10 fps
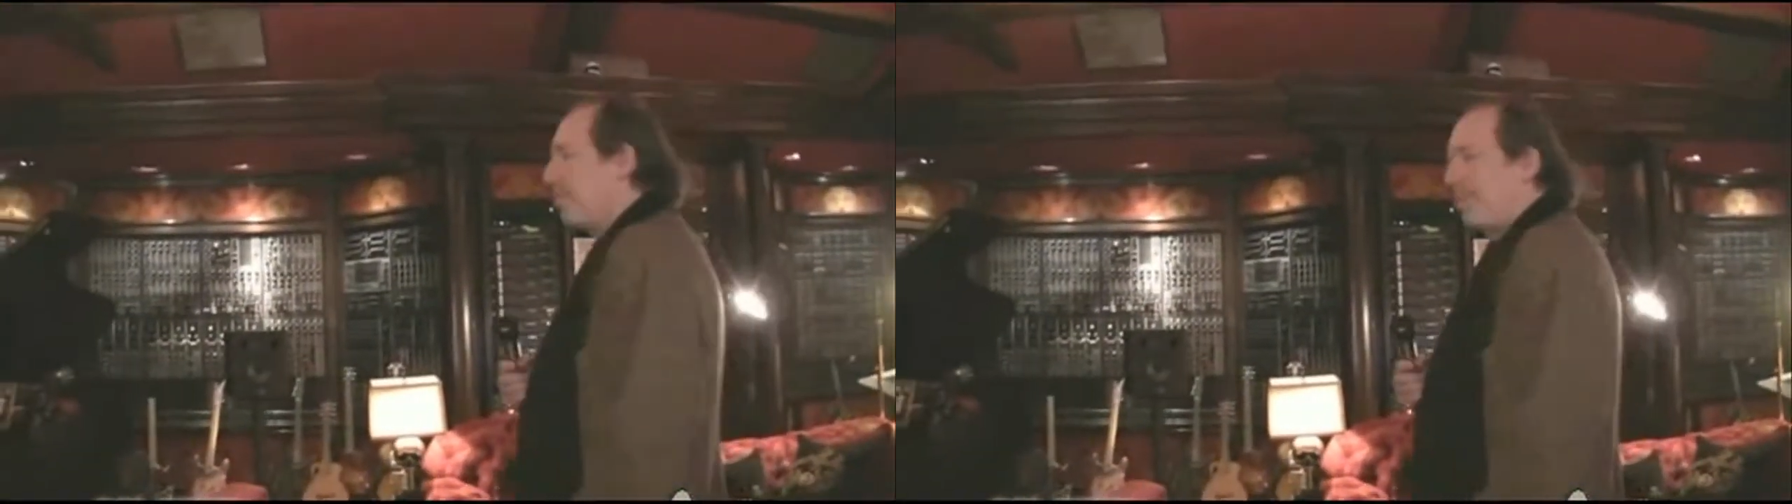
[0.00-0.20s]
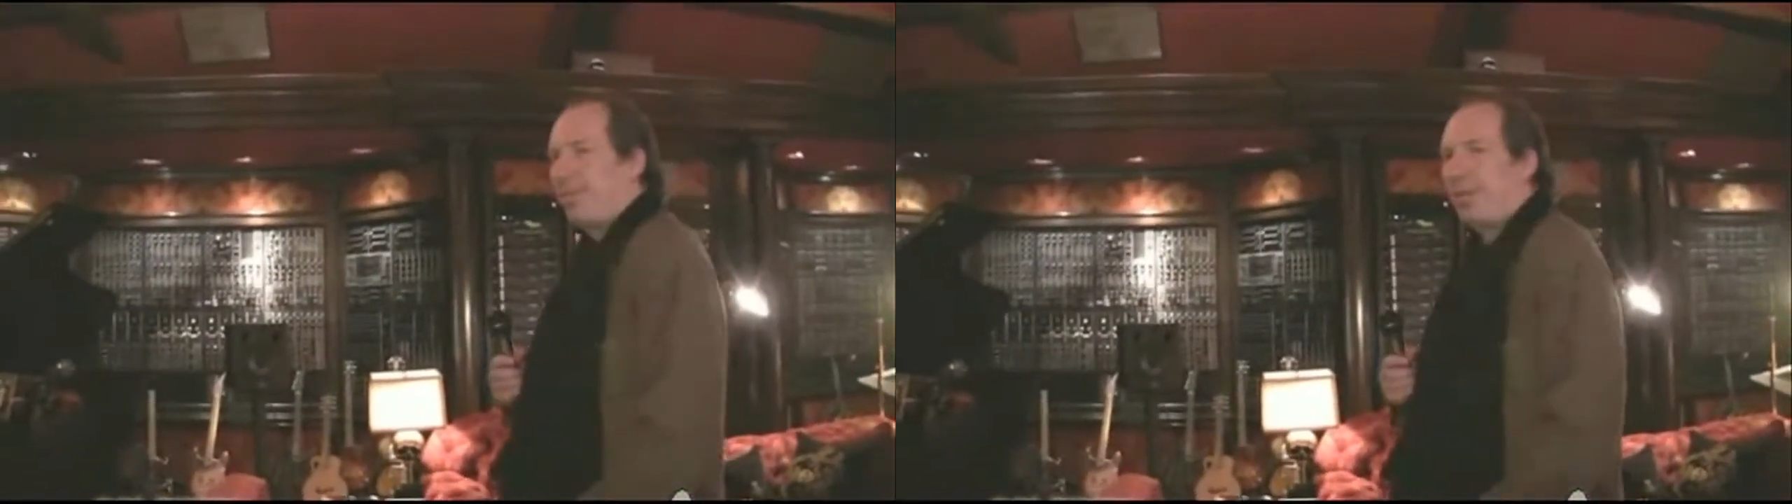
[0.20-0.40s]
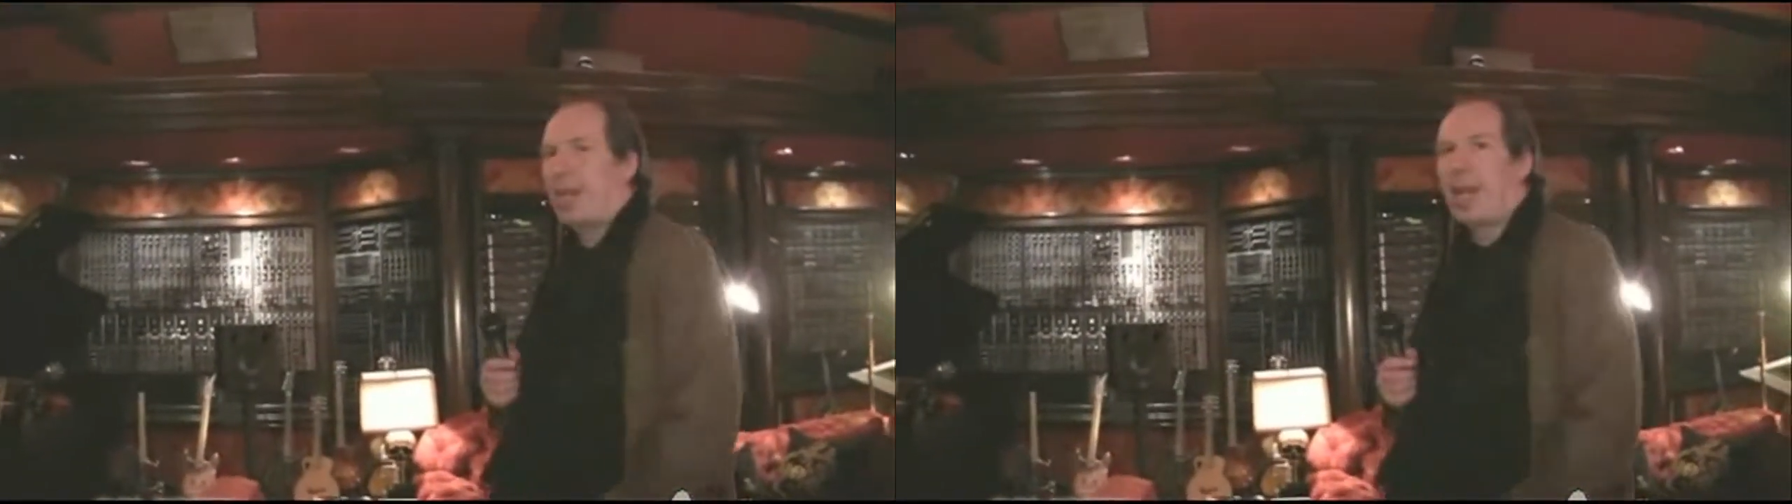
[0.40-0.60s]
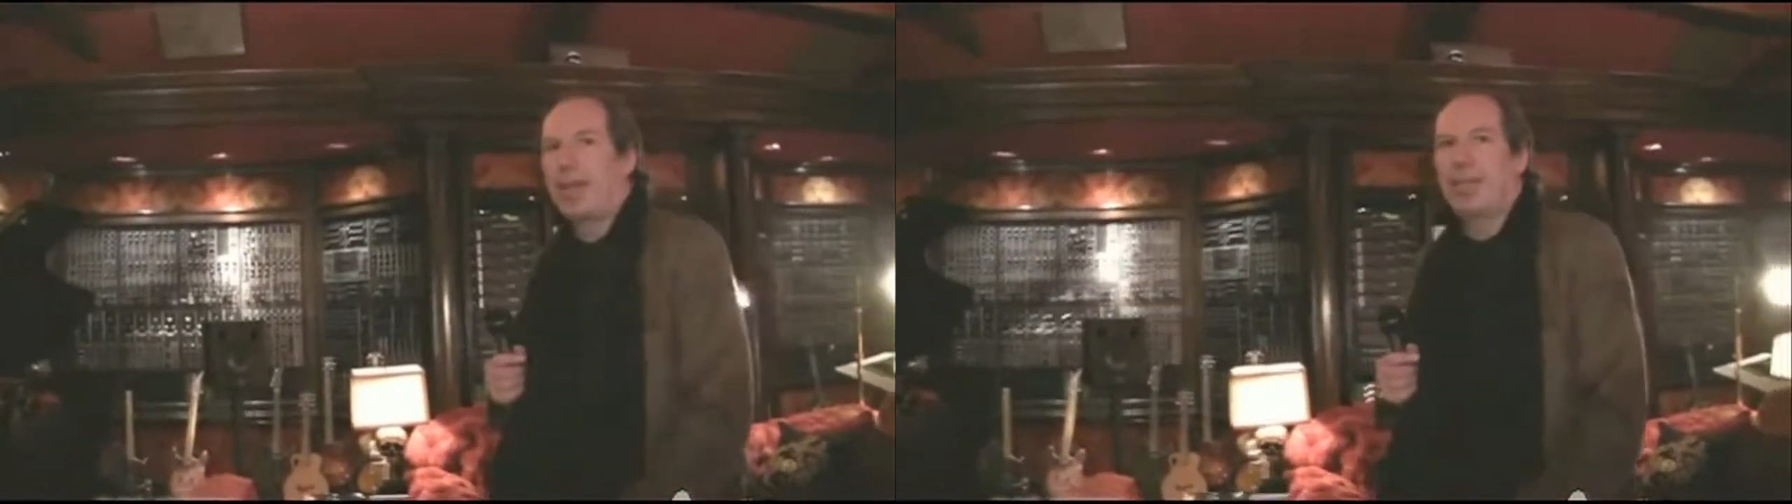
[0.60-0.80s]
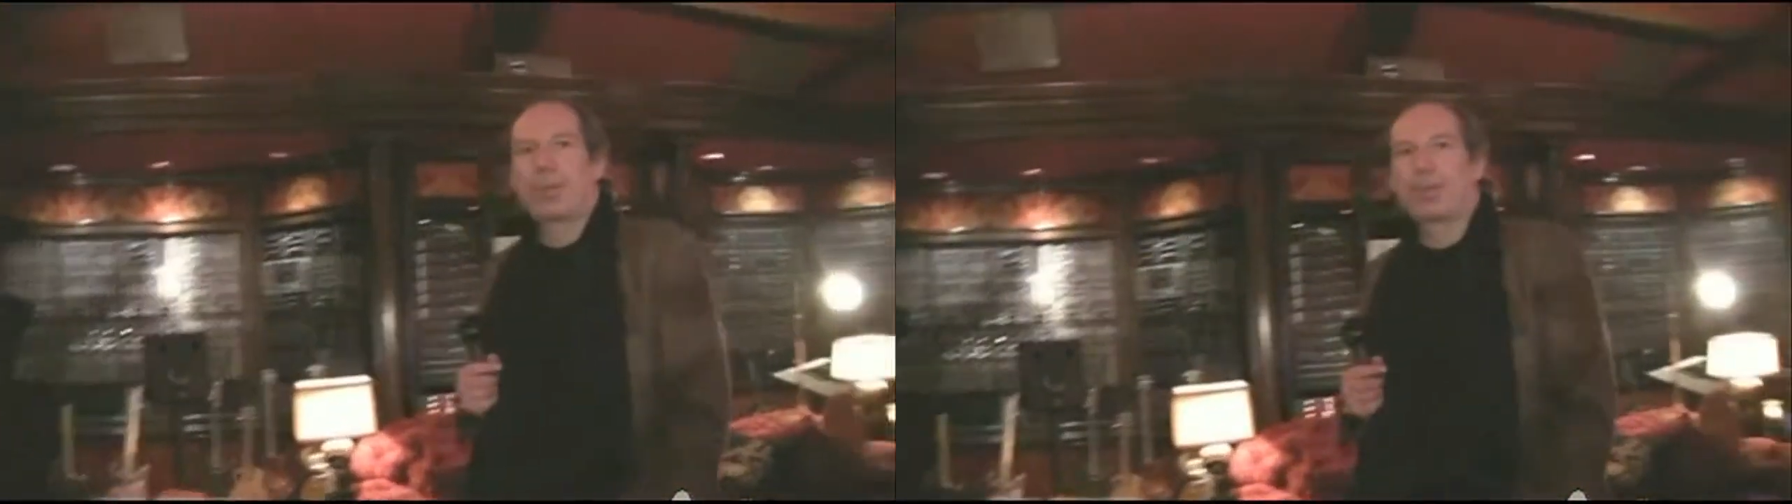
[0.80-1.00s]
in really
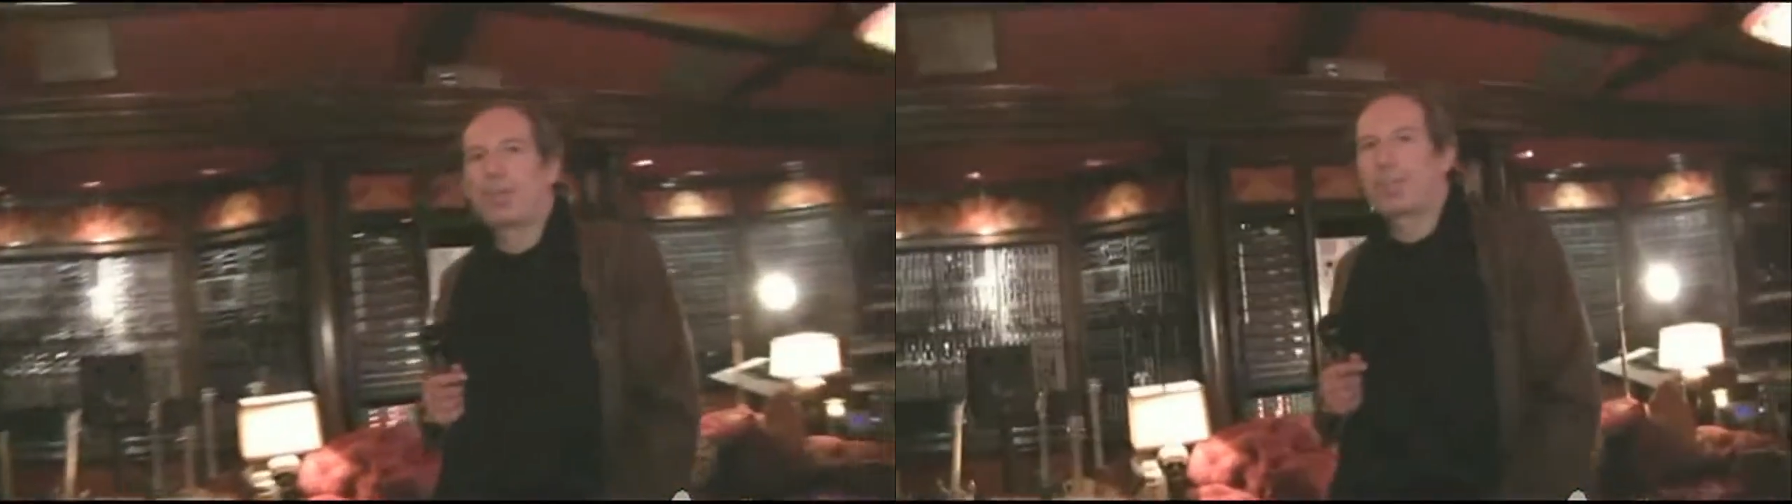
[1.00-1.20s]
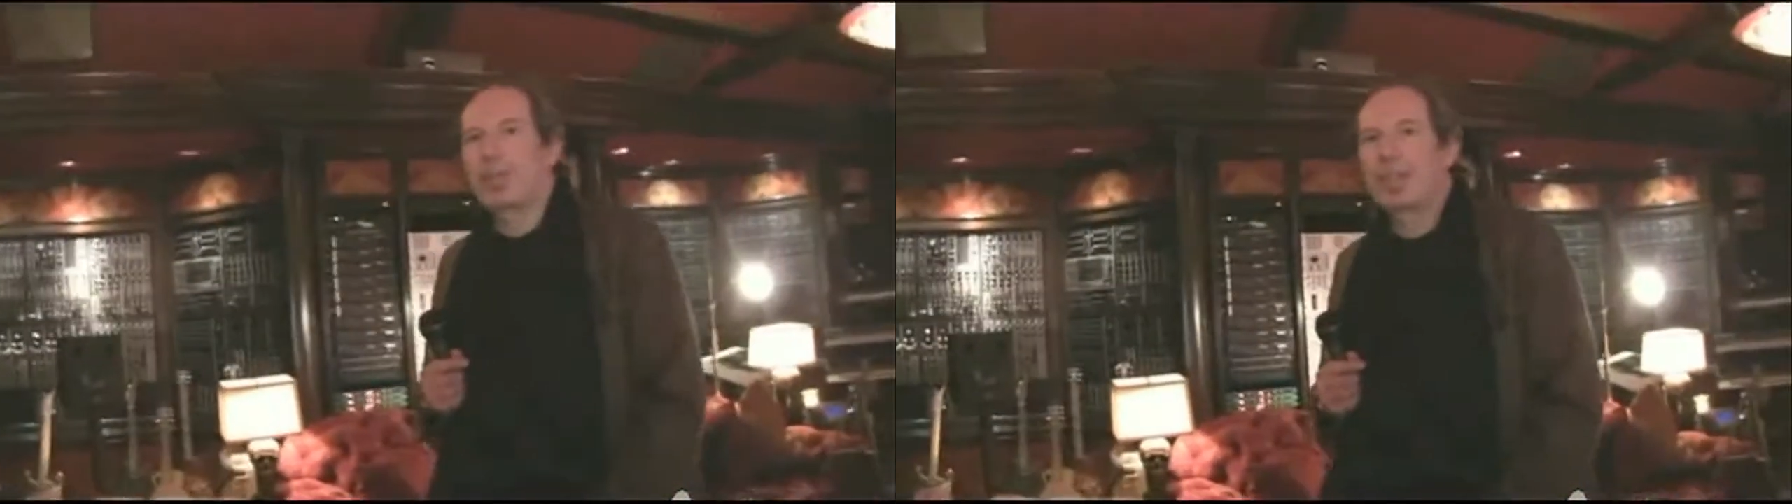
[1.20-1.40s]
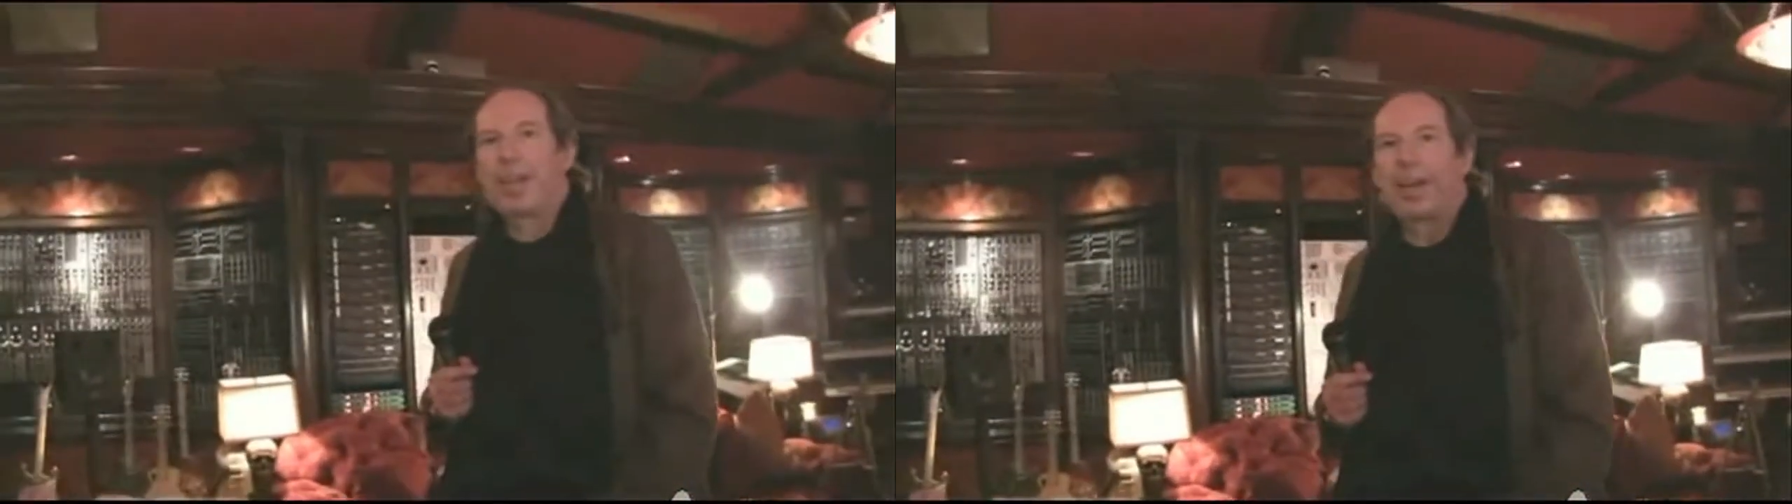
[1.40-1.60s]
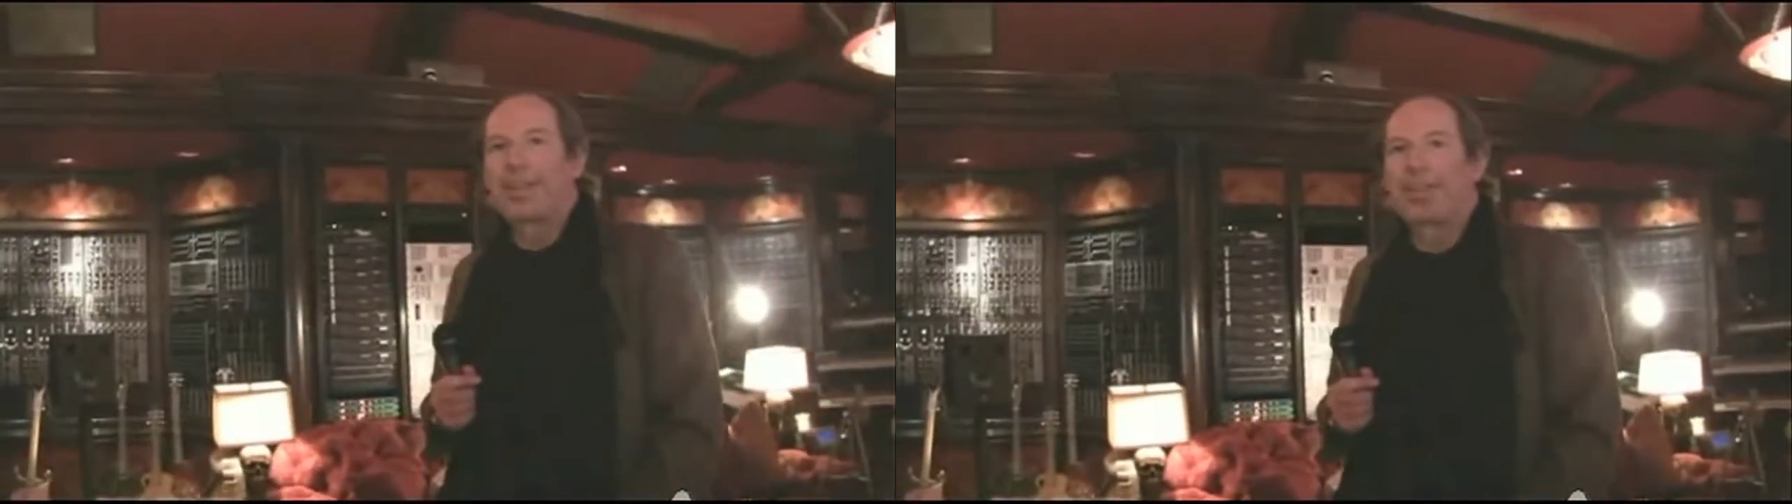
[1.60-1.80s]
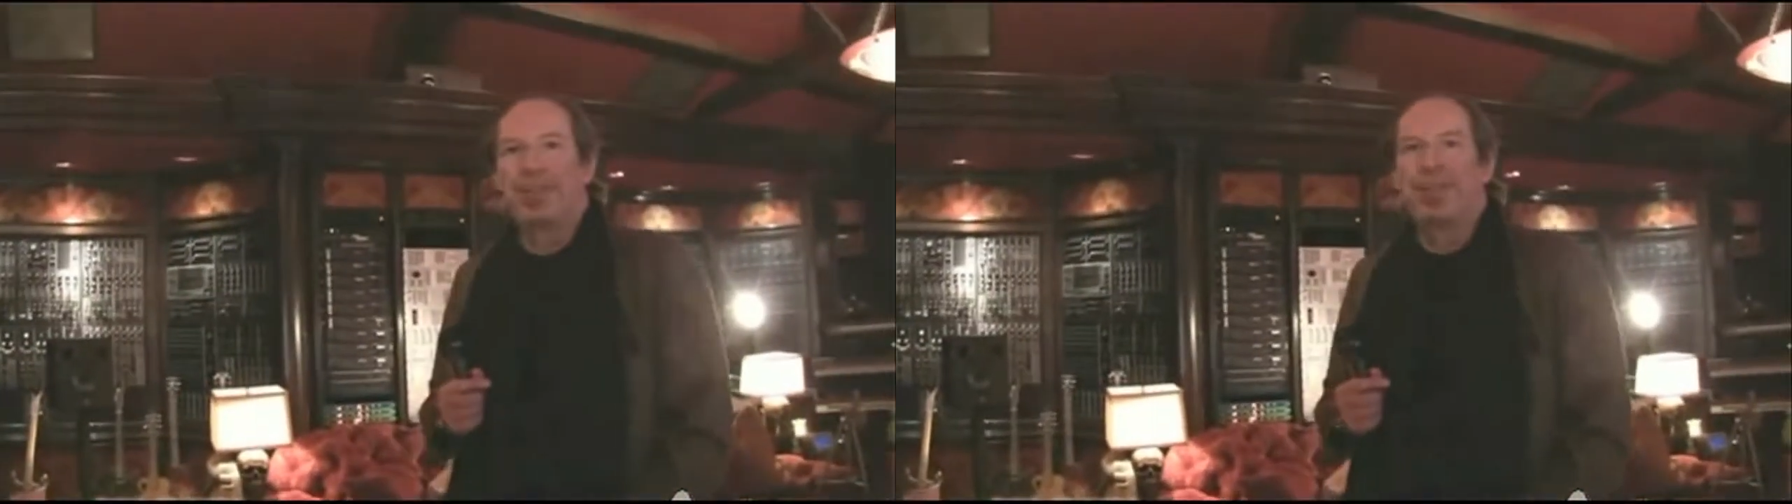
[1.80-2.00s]

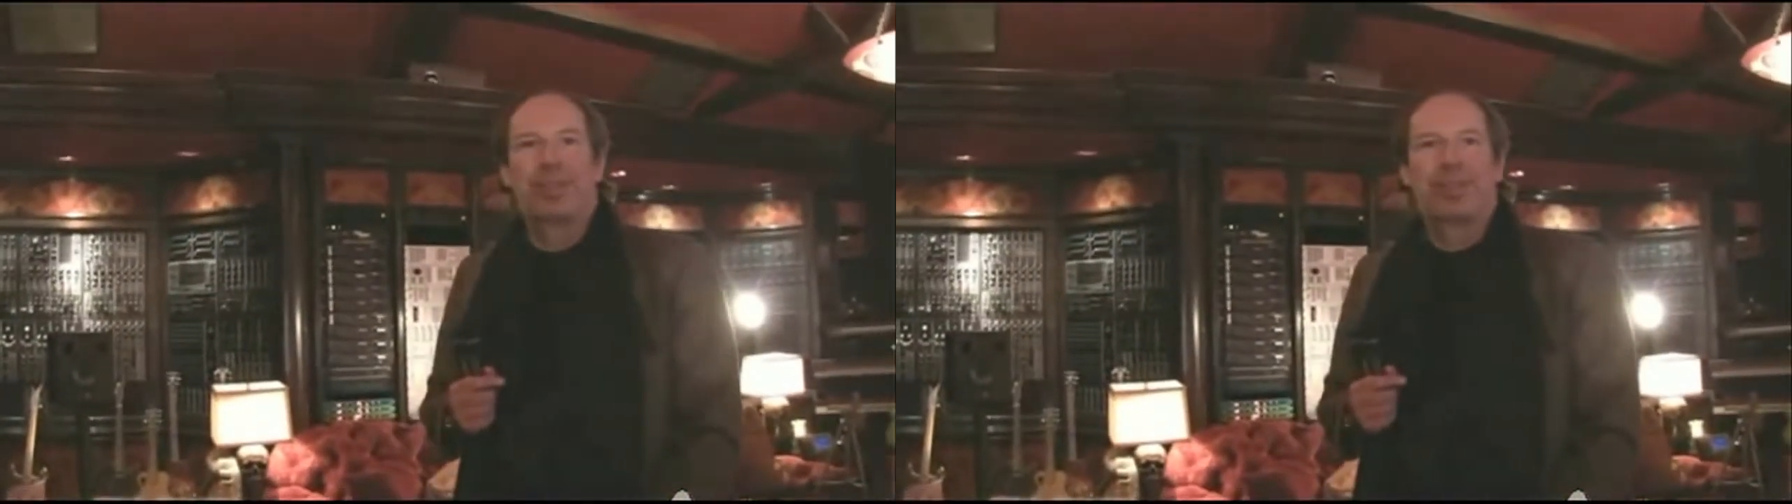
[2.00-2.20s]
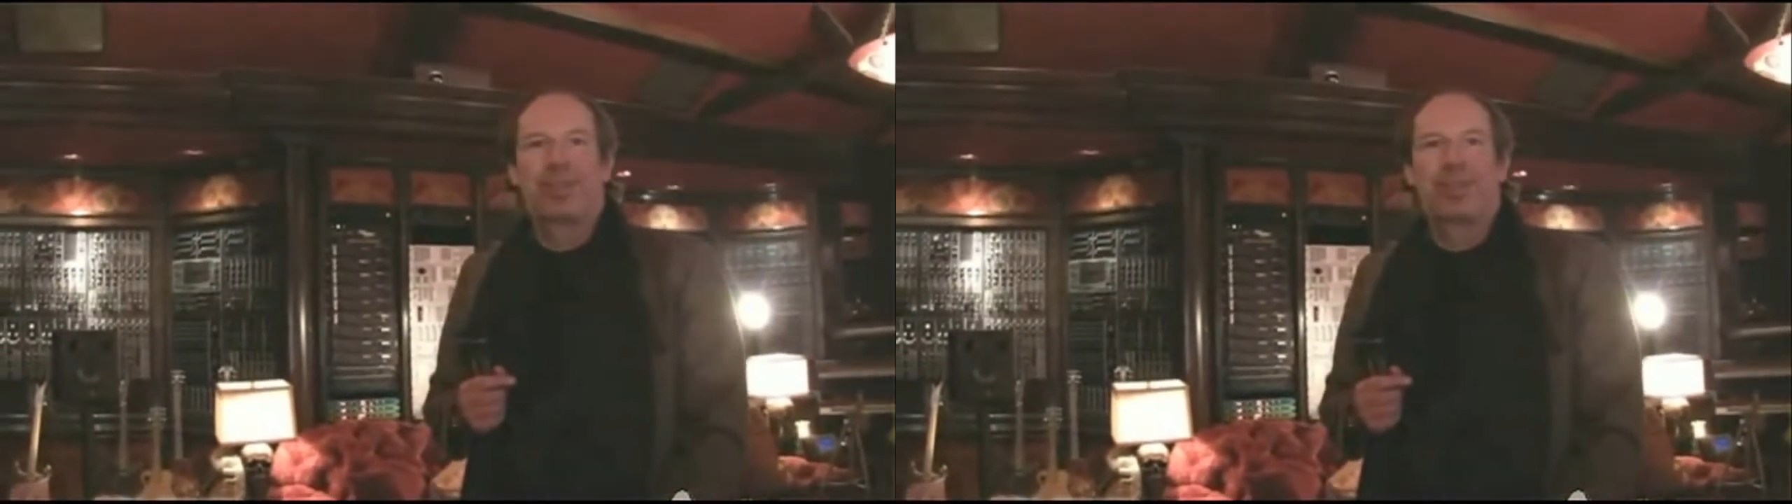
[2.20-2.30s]
handy